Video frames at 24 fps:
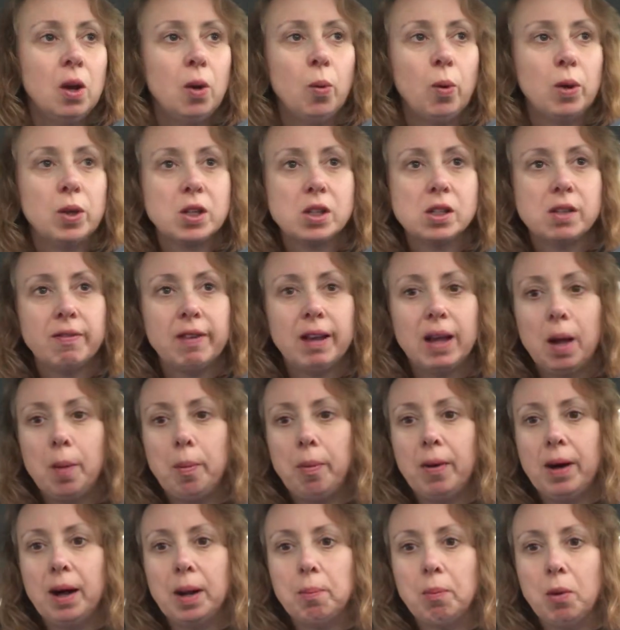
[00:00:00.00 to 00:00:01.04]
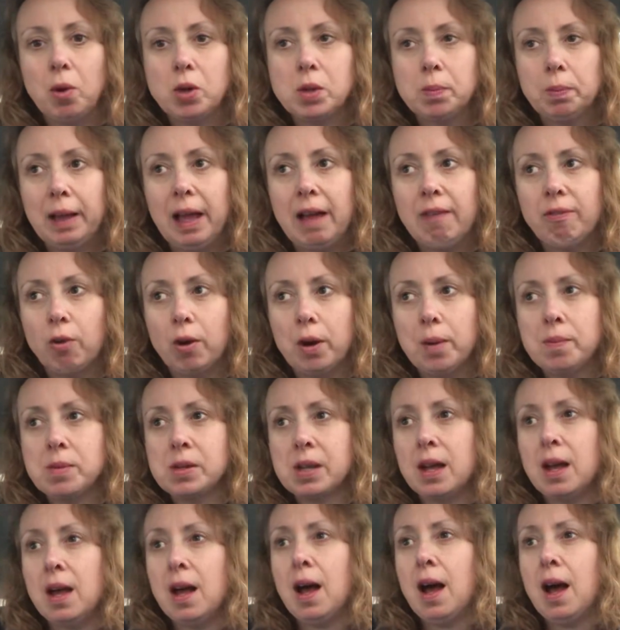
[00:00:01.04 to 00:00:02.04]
which is available on most platforms.